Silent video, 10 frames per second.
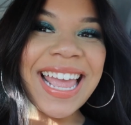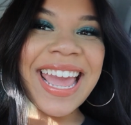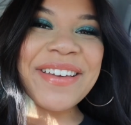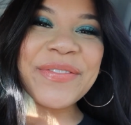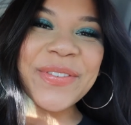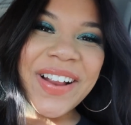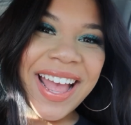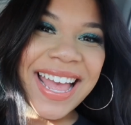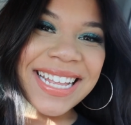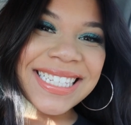Hey
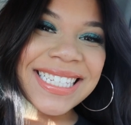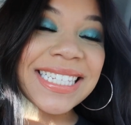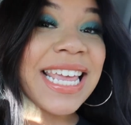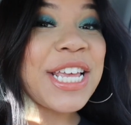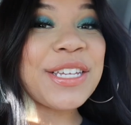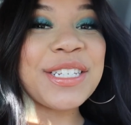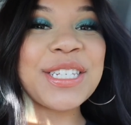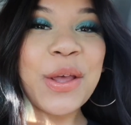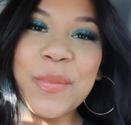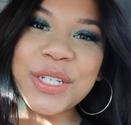friends, thank you
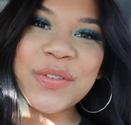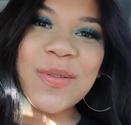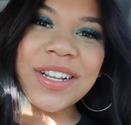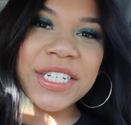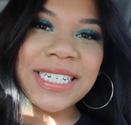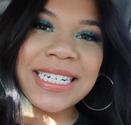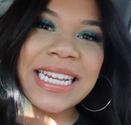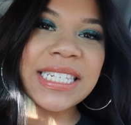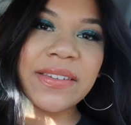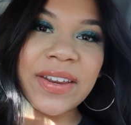so much for watching
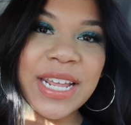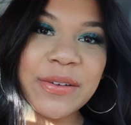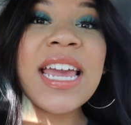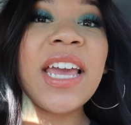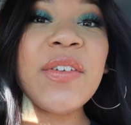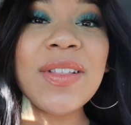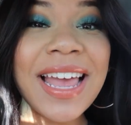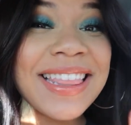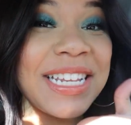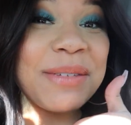today's video. If you
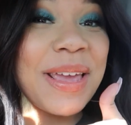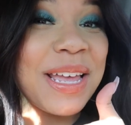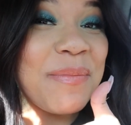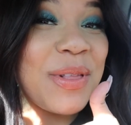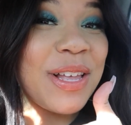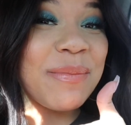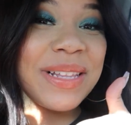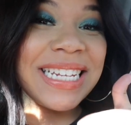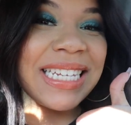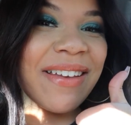like this makeup look,
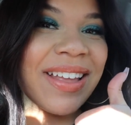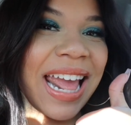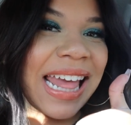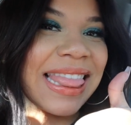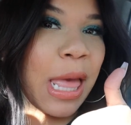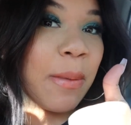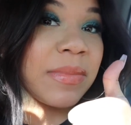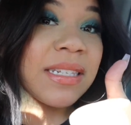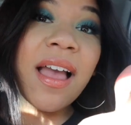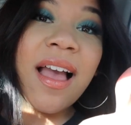please give it a
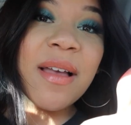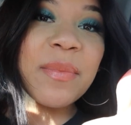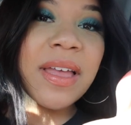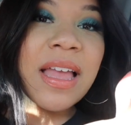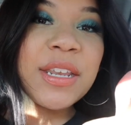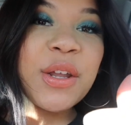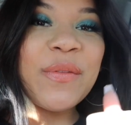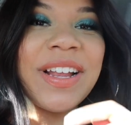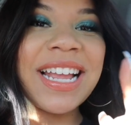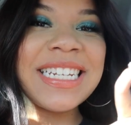thumbs up.
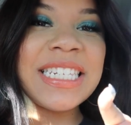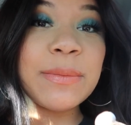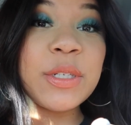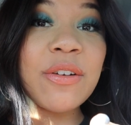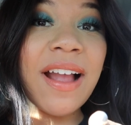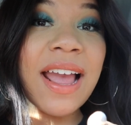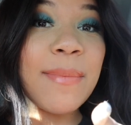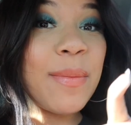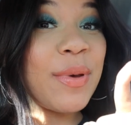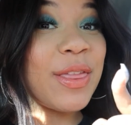Don't forget to
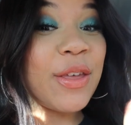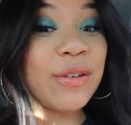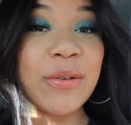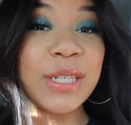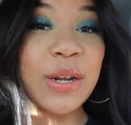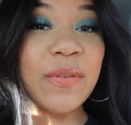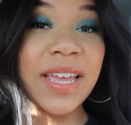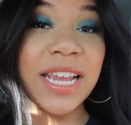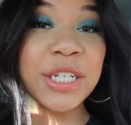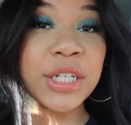subscribe and put the post
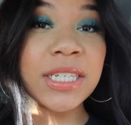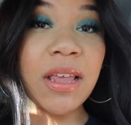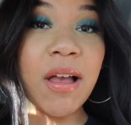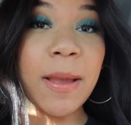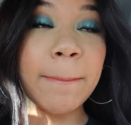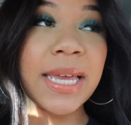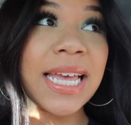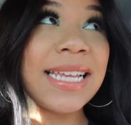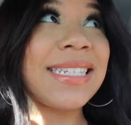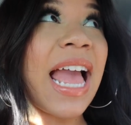notifications on
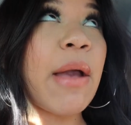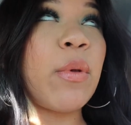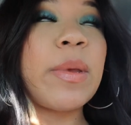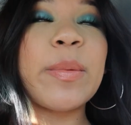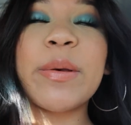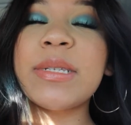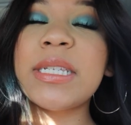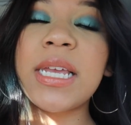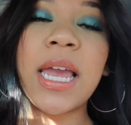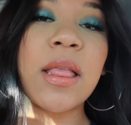because I will be
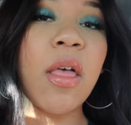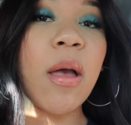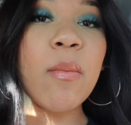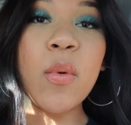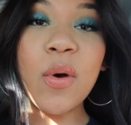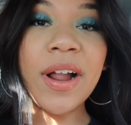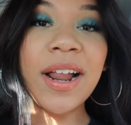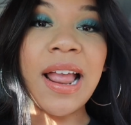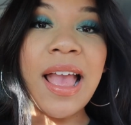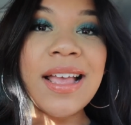posting a lot
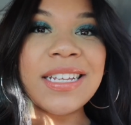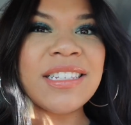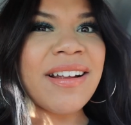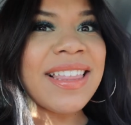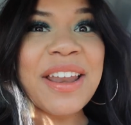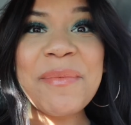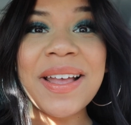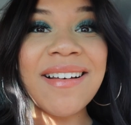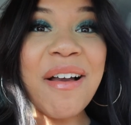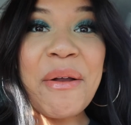more. Sorry that I've
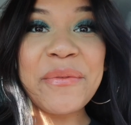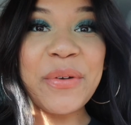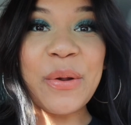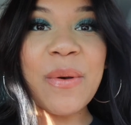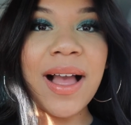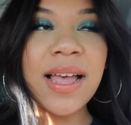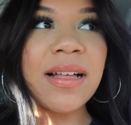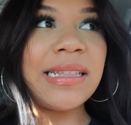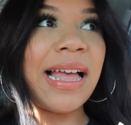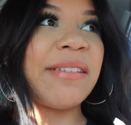been gone for a
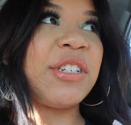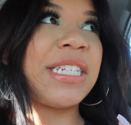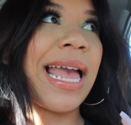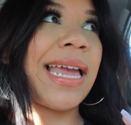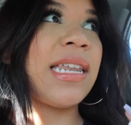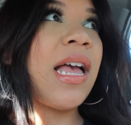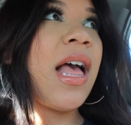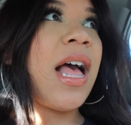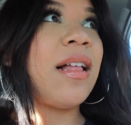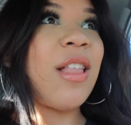while. I've just had
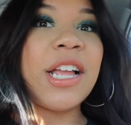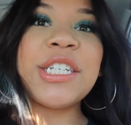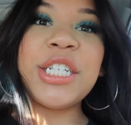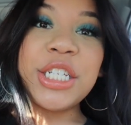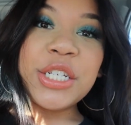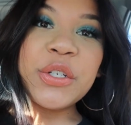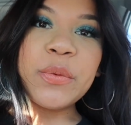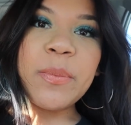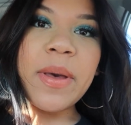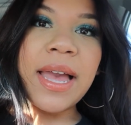a lot to
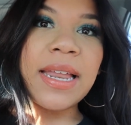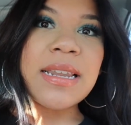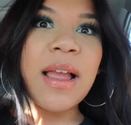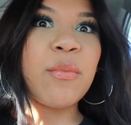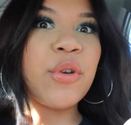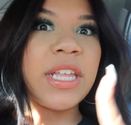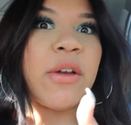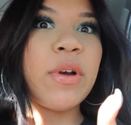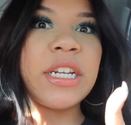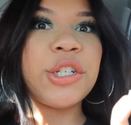do, but I'm really
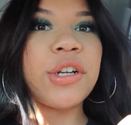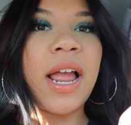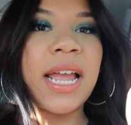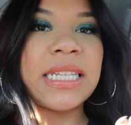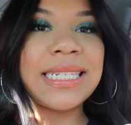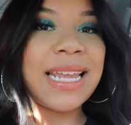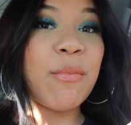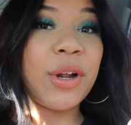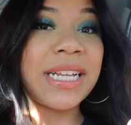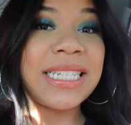going to try and stay
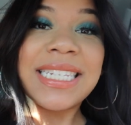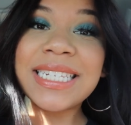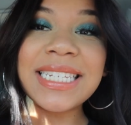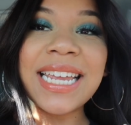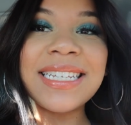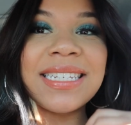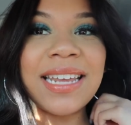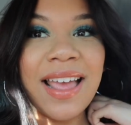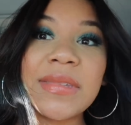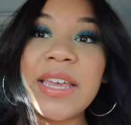more consistent.
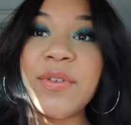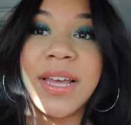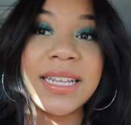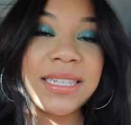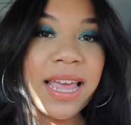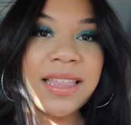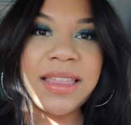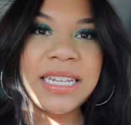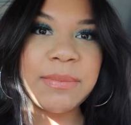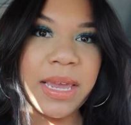If you guys
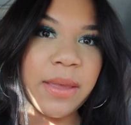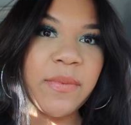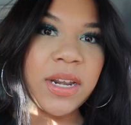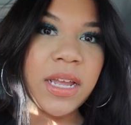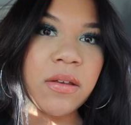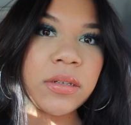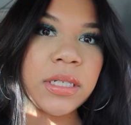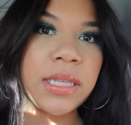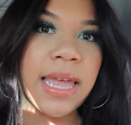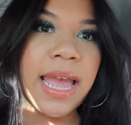like these makeup
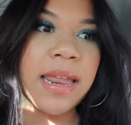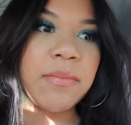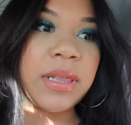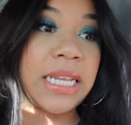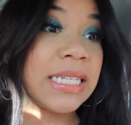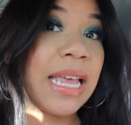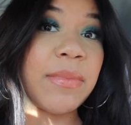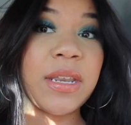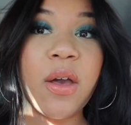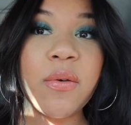videos, then please let
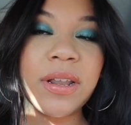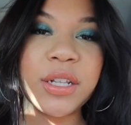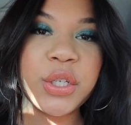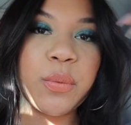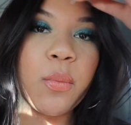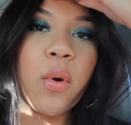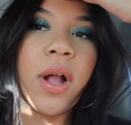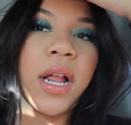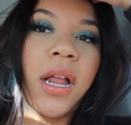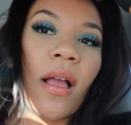me know and I'll do
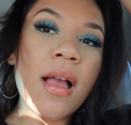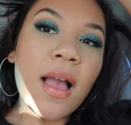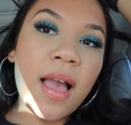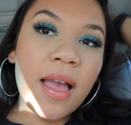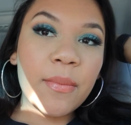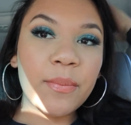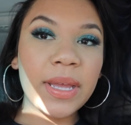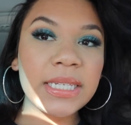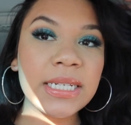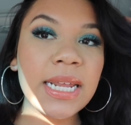more. Um,
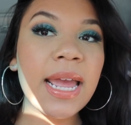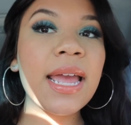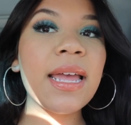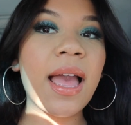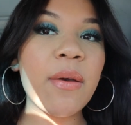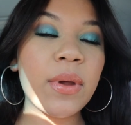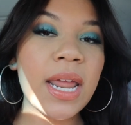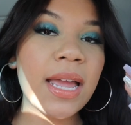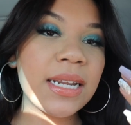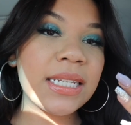but today I went
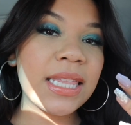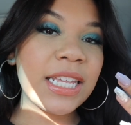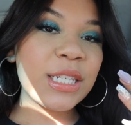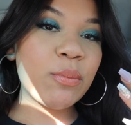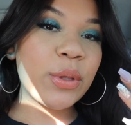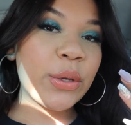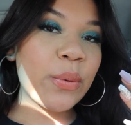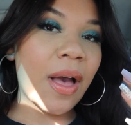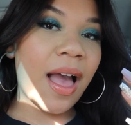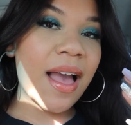ahead and did this
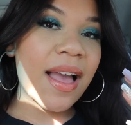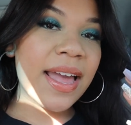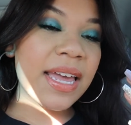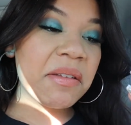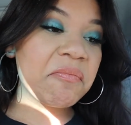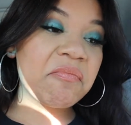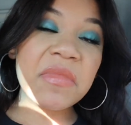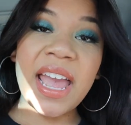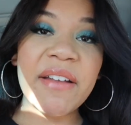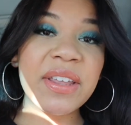blue eye.
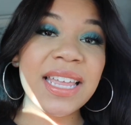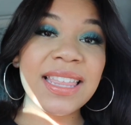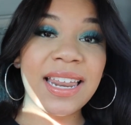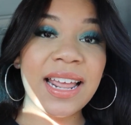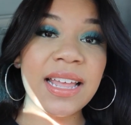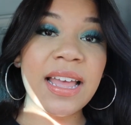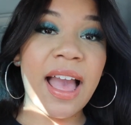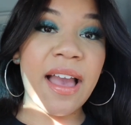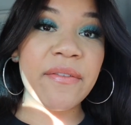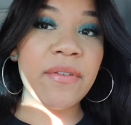Everything that I
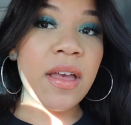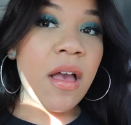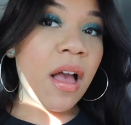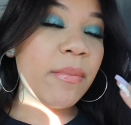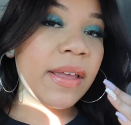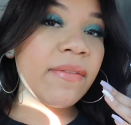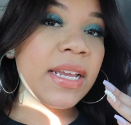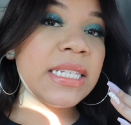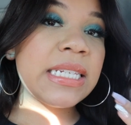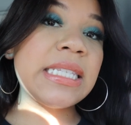have on my
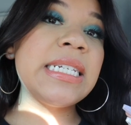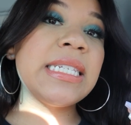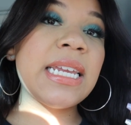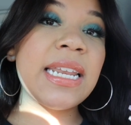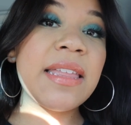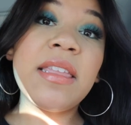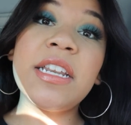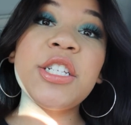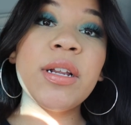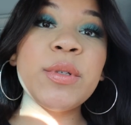face is listed in the
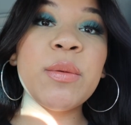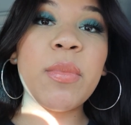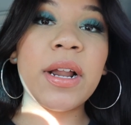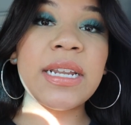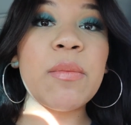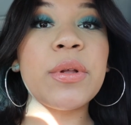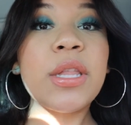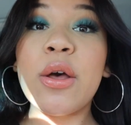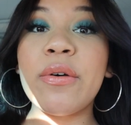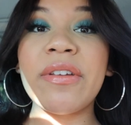description bar down
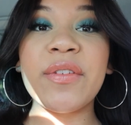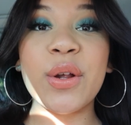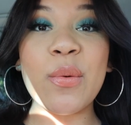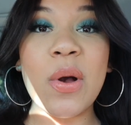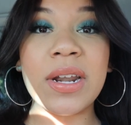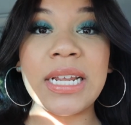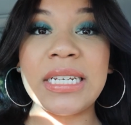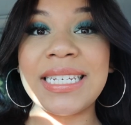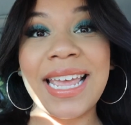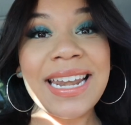below if you're
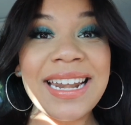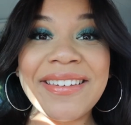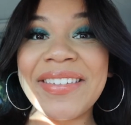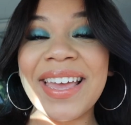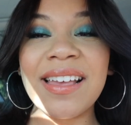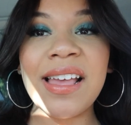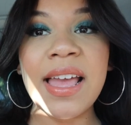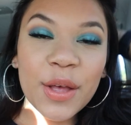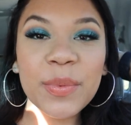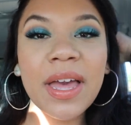wanting to get anything.
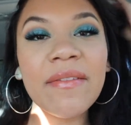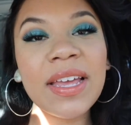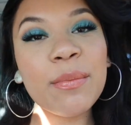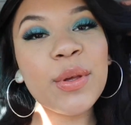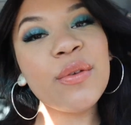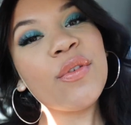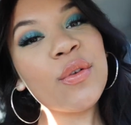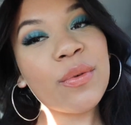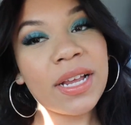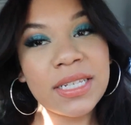hope you have a
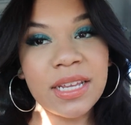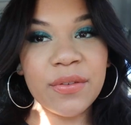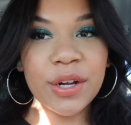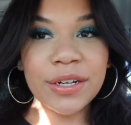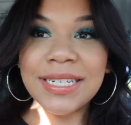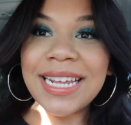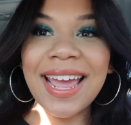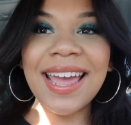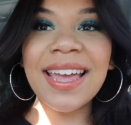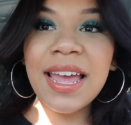beautiful rest of your
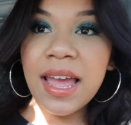day.